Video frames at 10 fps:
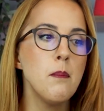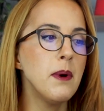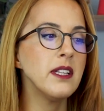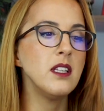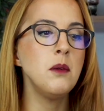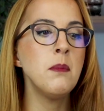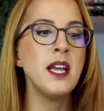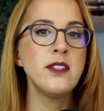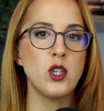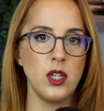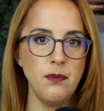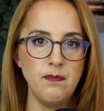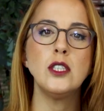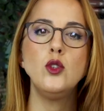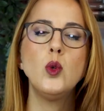But imagine
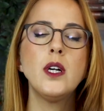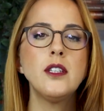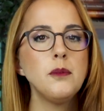you are